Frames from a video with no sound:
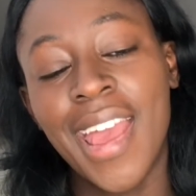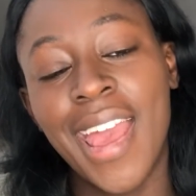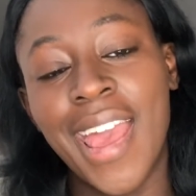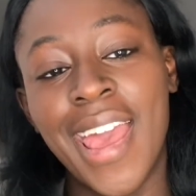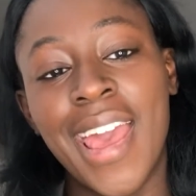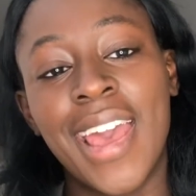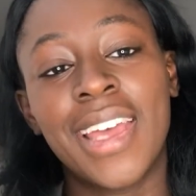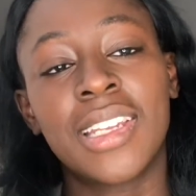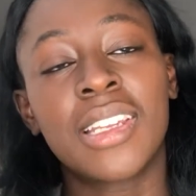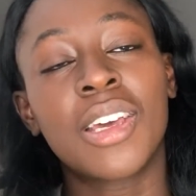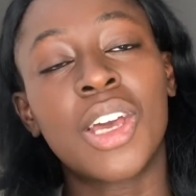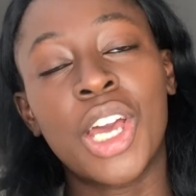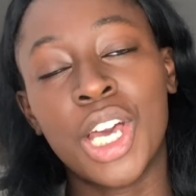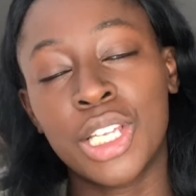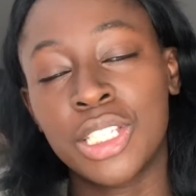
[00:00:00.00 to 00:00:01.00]
and
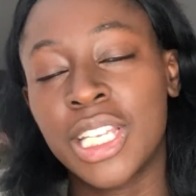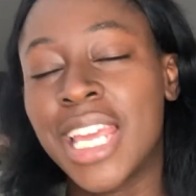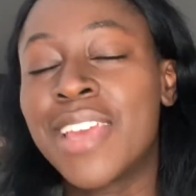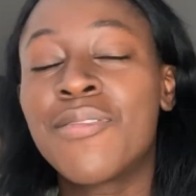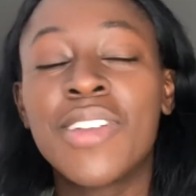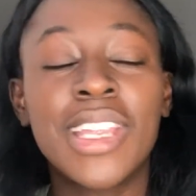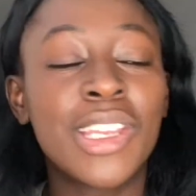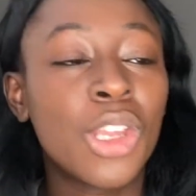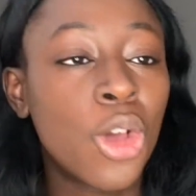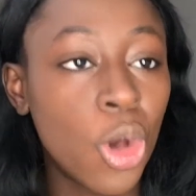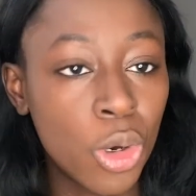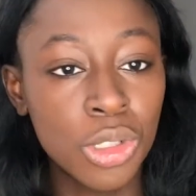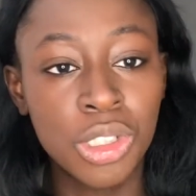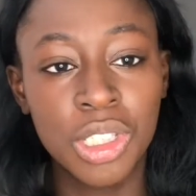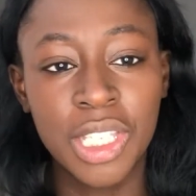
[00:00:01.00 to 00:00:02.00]
can even
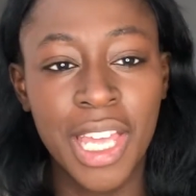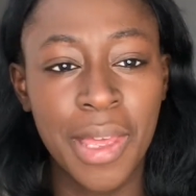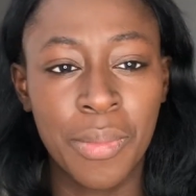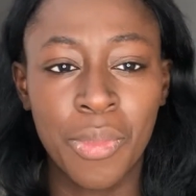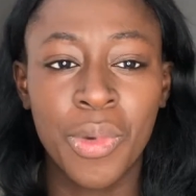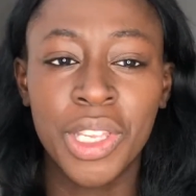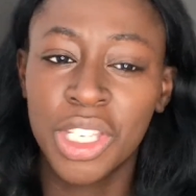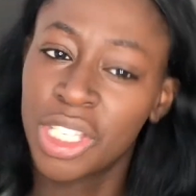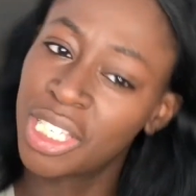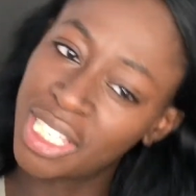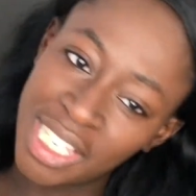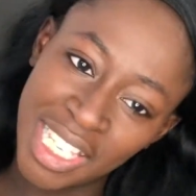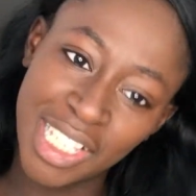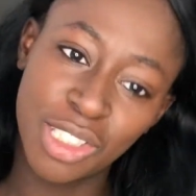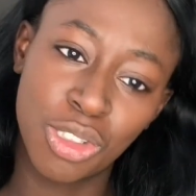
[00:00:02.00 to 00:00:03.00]
go to them when you
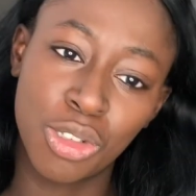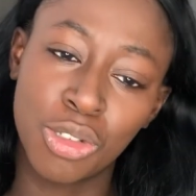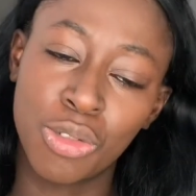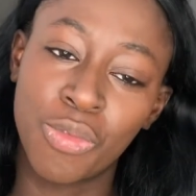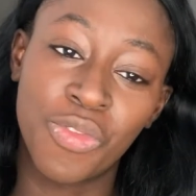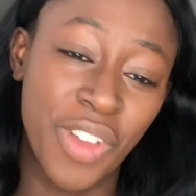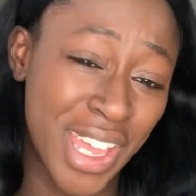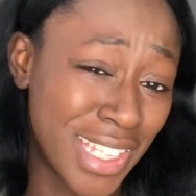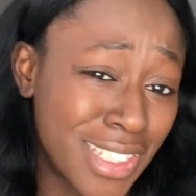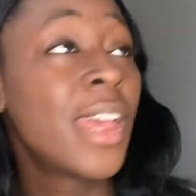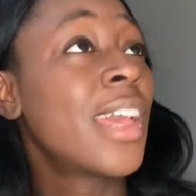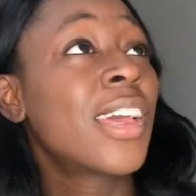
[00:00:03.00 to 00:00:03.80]
need to vent,